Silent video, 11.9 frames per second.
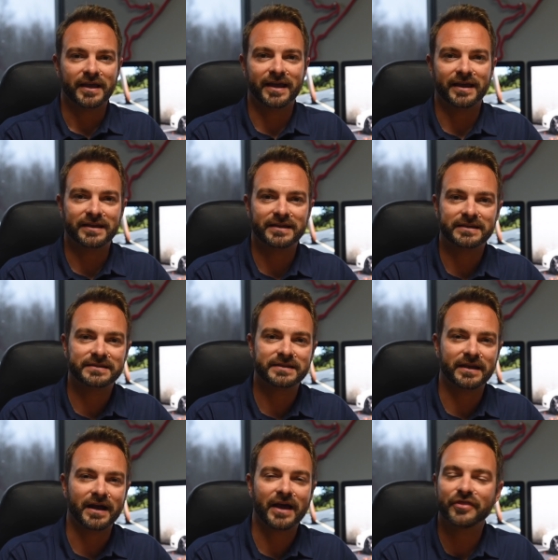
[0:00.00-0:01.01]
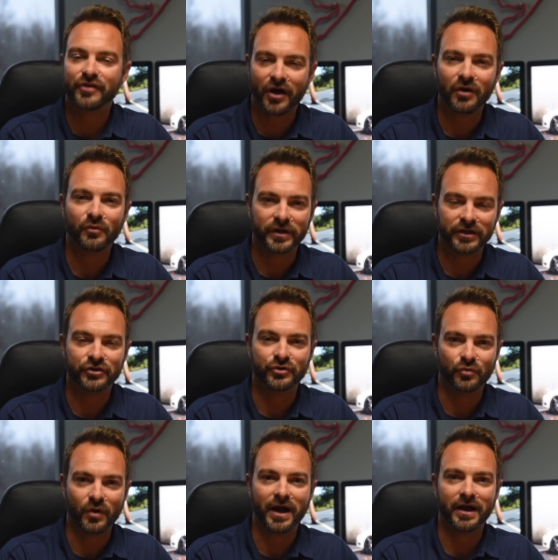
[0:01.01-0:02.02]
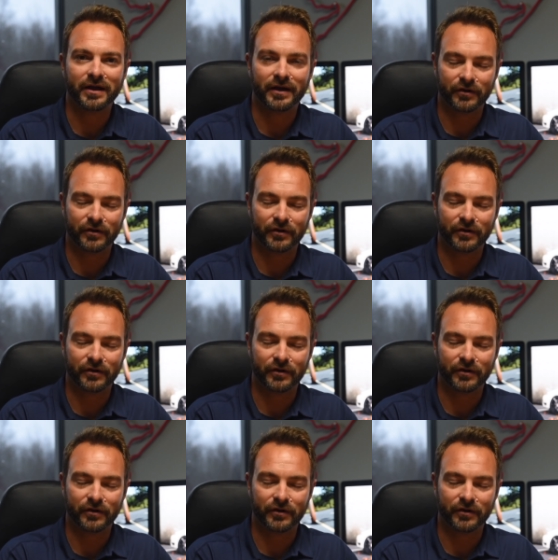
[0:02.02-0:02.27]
and he said, I thought we knew why,